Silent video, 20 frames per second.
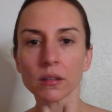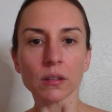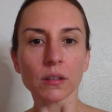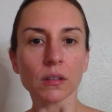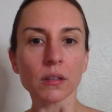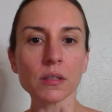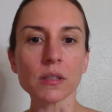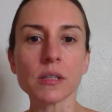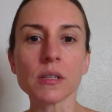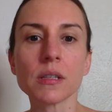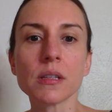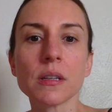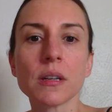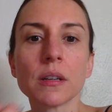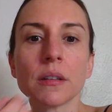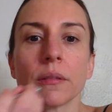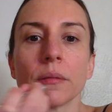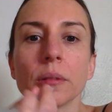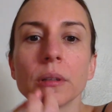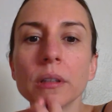This is
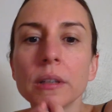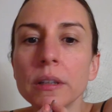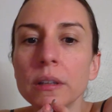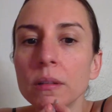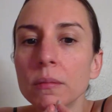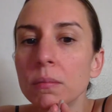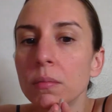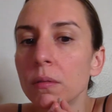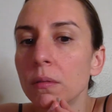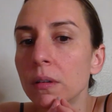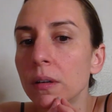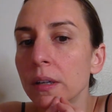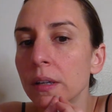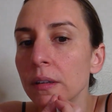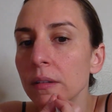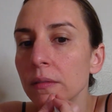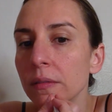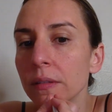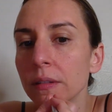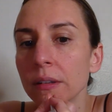another really good
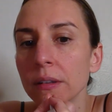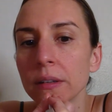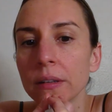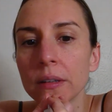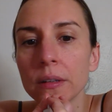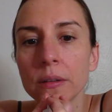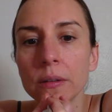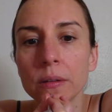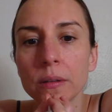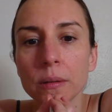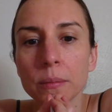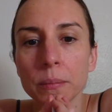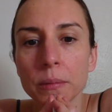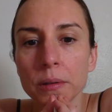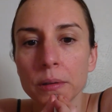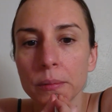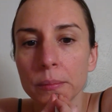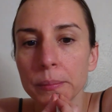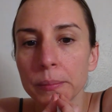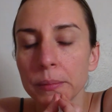point for
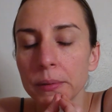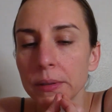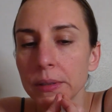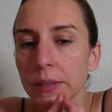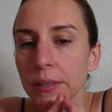hormone